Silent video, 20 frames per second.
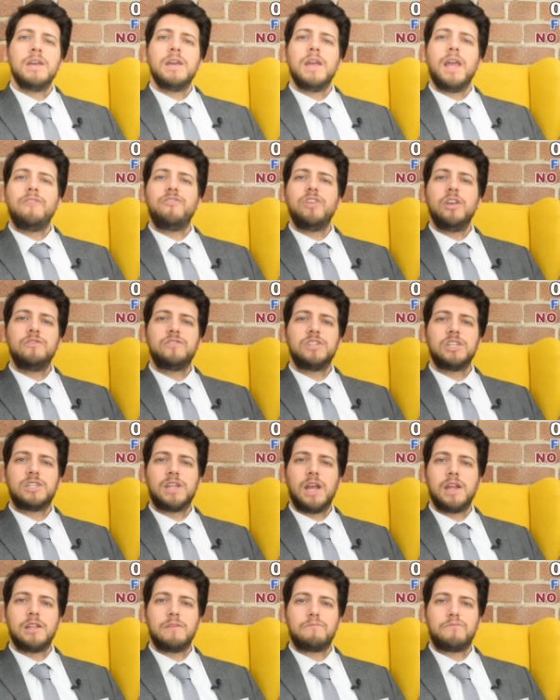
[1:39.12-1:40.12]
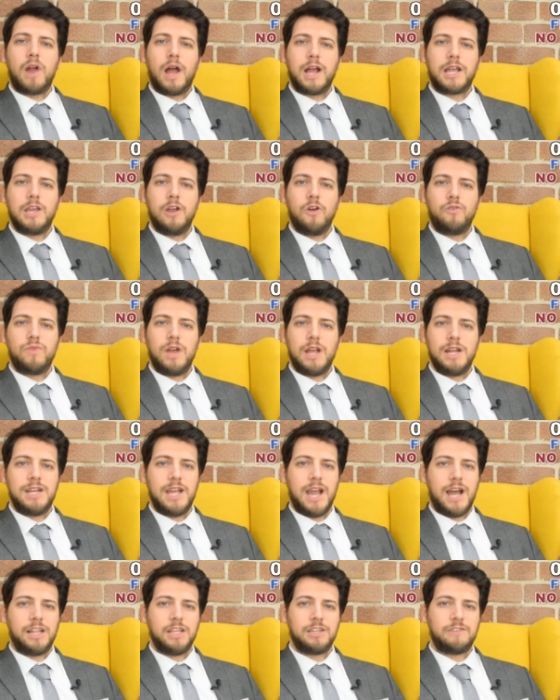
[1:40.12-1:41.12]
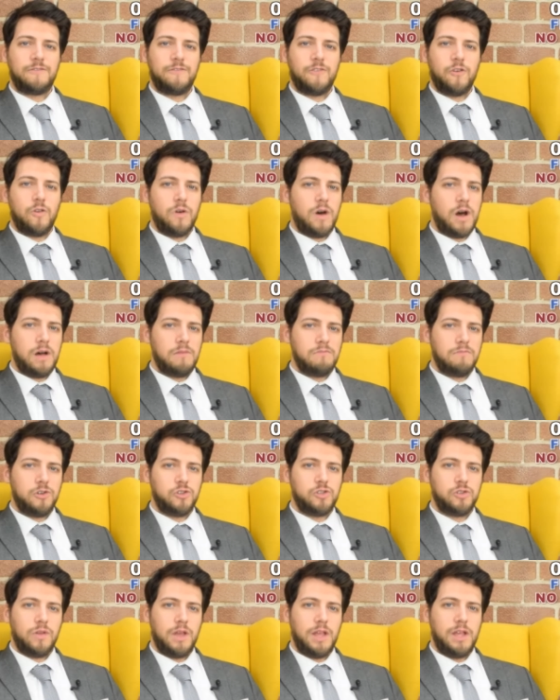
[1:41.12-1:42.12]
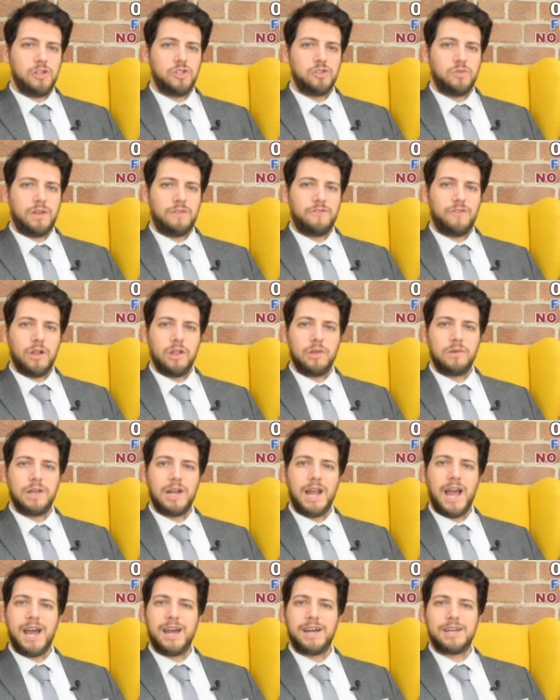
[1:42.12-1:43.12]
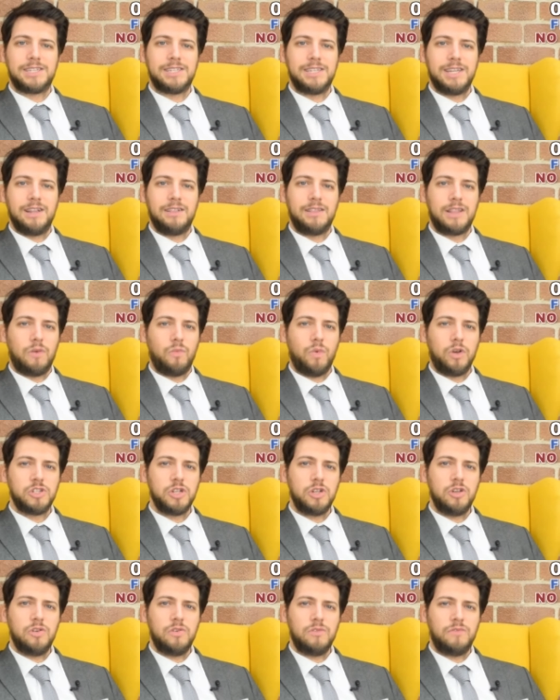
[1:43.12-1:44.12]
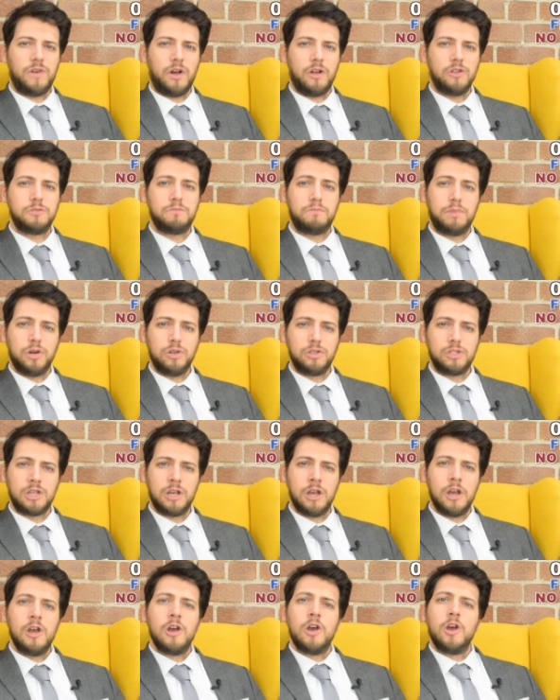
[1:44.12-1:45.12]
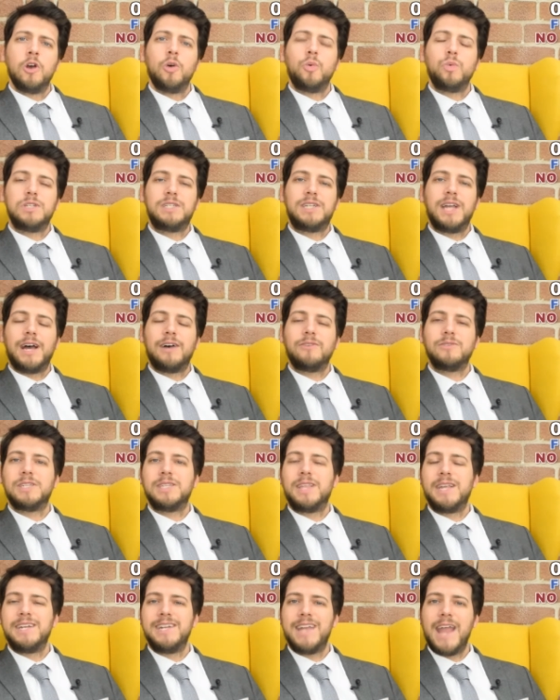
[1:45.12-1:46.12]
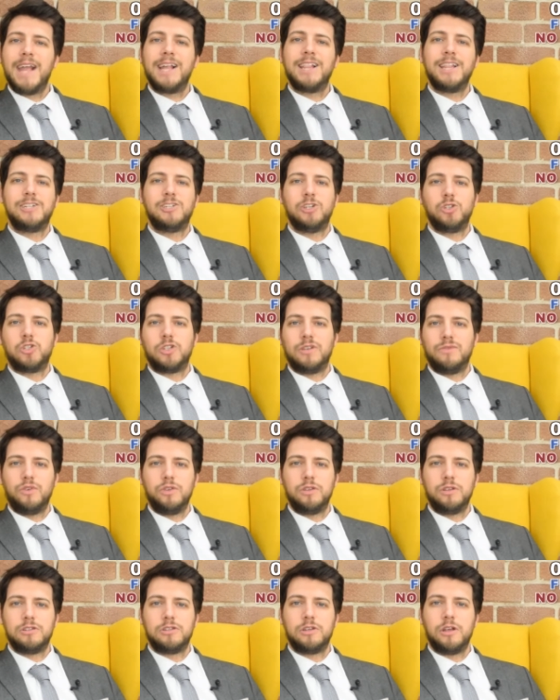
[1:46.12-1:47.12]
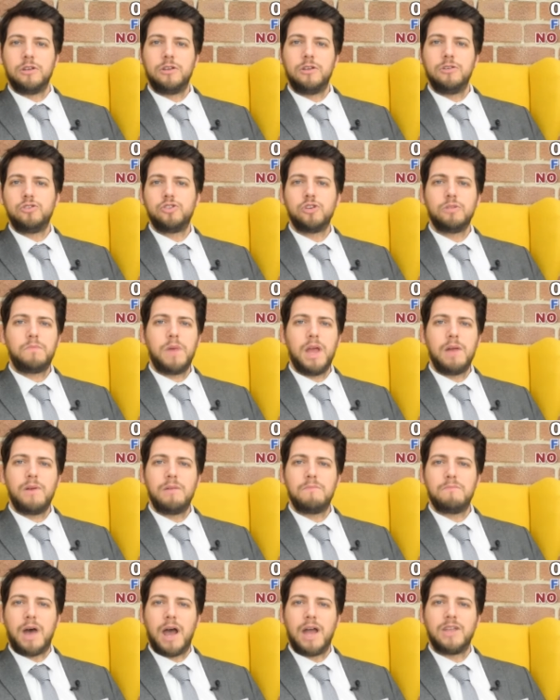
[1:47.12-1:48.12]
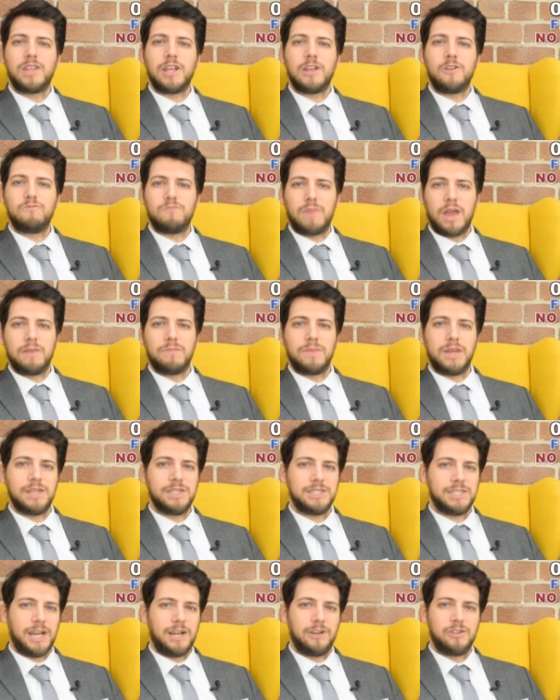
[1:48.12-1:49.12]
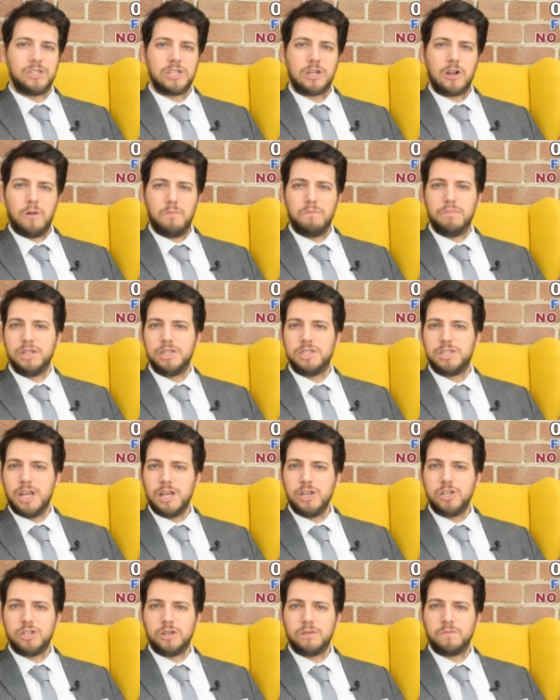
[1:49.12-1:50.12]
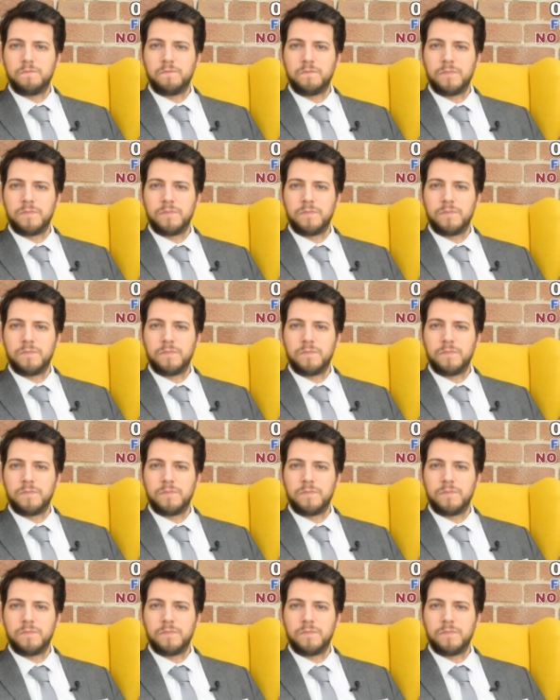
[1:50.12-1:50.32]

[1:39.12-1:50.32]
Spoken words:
If you sustained a brachioradialis forearm muscle injury following an accident that wasn't your fault but was down to the negligence of others, you should bear in mind that you may be entitled to compensation.